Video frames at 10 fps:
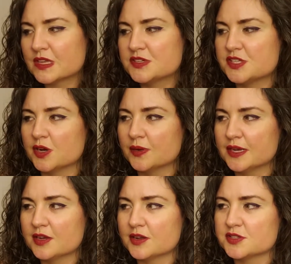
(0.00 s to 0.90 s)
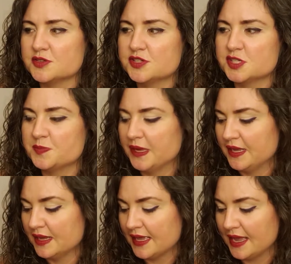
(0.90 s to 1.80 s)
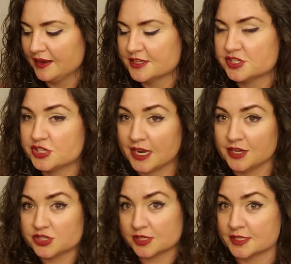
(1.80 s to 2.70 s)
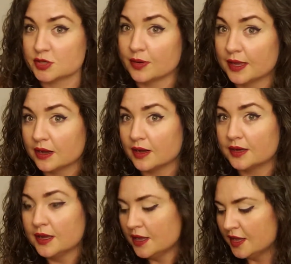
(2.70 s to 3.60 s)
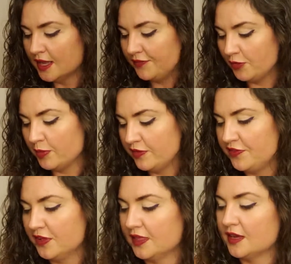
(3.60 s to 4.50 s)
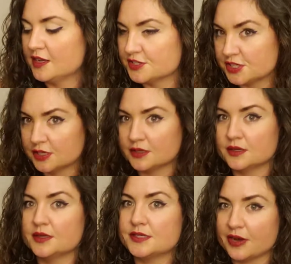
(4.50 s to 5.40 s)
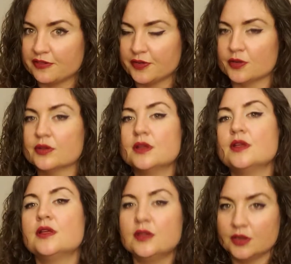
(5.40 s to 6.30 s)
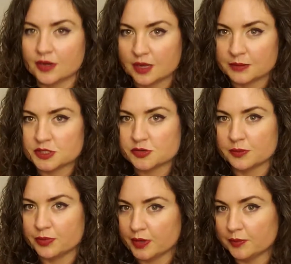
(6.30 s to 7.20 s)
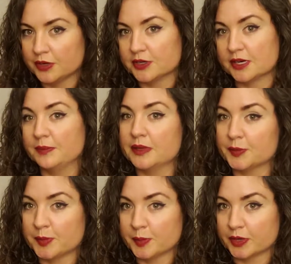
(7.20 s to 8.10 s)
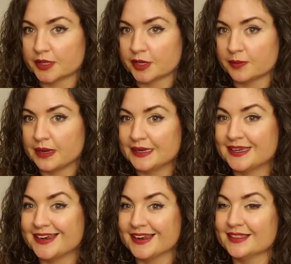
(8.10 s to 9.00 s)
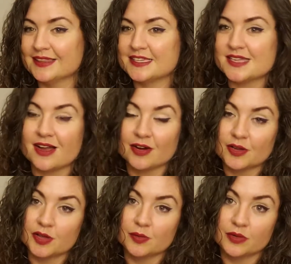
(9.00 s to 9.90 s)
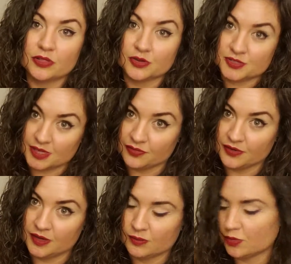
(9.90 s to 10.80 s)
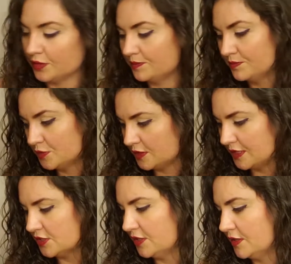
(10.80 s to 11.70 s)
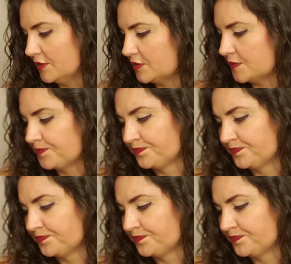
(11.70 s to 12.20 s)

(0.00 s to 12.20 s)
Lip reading: So it could also just be, again, this change that's going on. If you've been feeling uncertain and doubtful, you're coming to a point where you're going to be a little bit more clear-minded and at least not argue with yourself anymore. So that's good news.